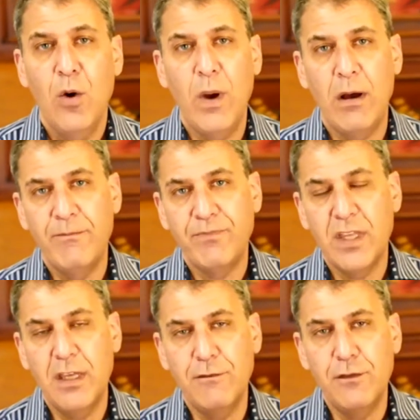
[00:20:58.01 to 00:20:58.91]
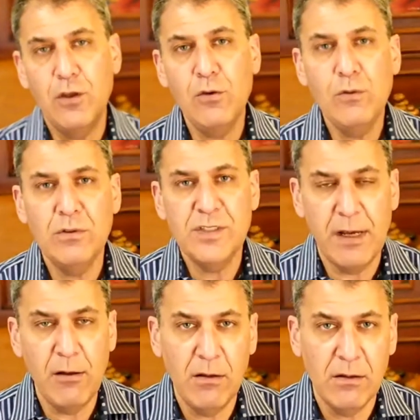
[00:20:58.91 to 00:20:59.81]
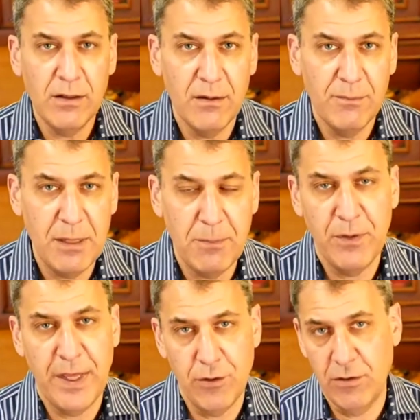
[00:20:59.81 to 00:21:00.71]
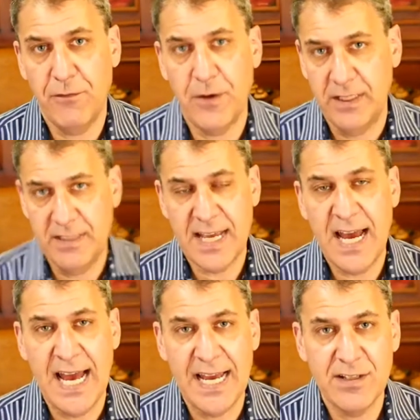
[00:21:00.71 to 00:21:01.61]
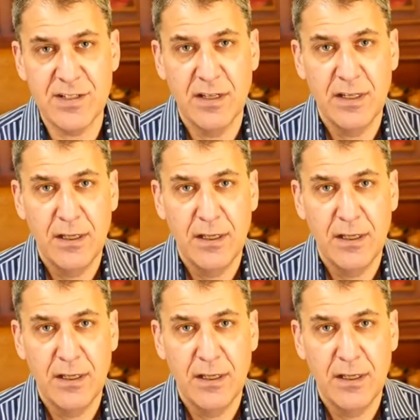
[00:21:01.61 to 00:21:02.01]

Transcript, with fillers: Well, if you tell people that you're the friendly skies,